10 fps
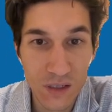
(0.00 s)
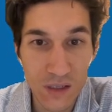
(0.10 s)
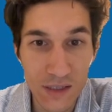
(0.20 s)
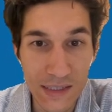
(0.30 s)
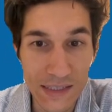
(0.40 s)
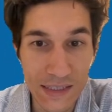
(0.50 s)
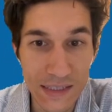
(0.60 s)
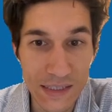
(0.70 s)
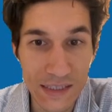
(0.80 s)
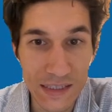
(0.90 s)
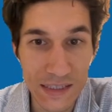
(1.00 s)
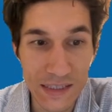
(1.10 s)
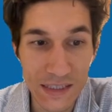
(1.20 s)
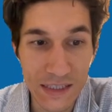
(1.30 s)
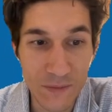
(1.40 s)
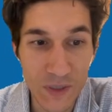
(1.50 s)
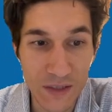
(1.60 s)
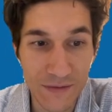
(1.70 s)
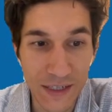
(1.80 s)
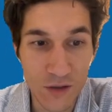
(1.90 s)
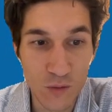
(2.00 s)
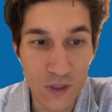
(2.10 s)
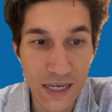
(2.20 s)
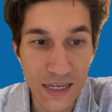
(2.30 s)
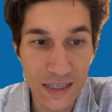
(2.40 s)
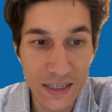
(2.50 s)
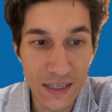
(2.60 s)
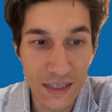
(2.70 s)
uh, but if I do that,